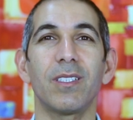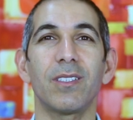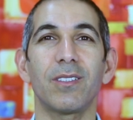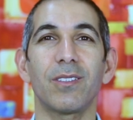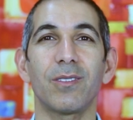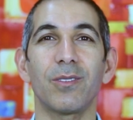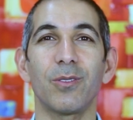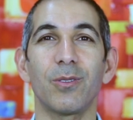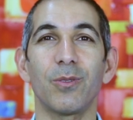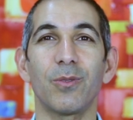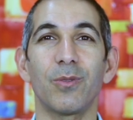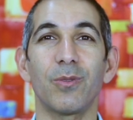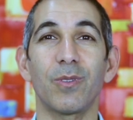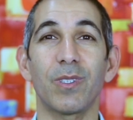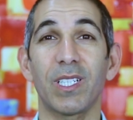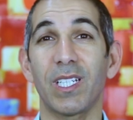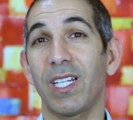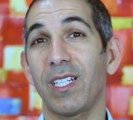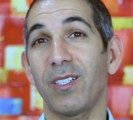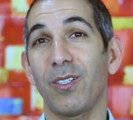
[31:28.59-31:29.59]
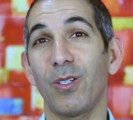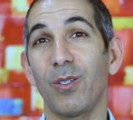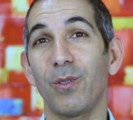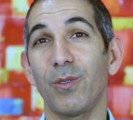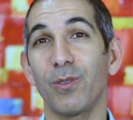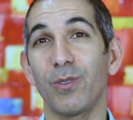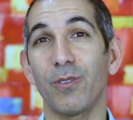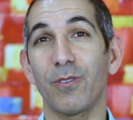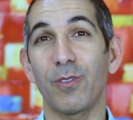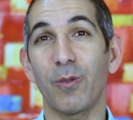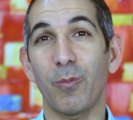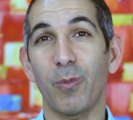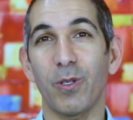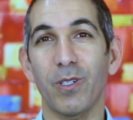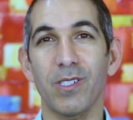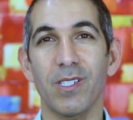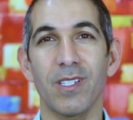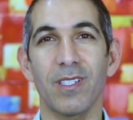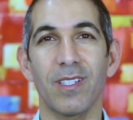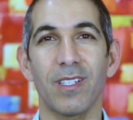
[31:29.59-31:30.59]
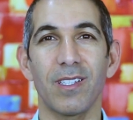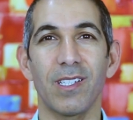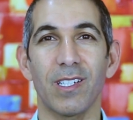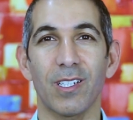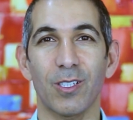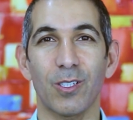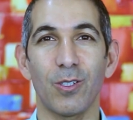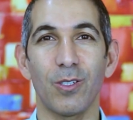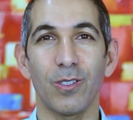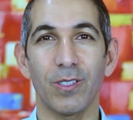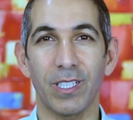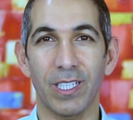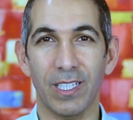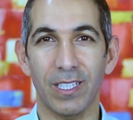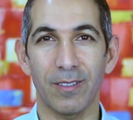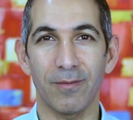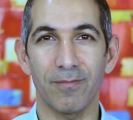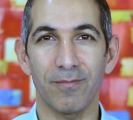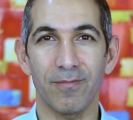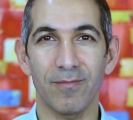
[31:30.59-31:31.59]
to get hold of the person that they are calling.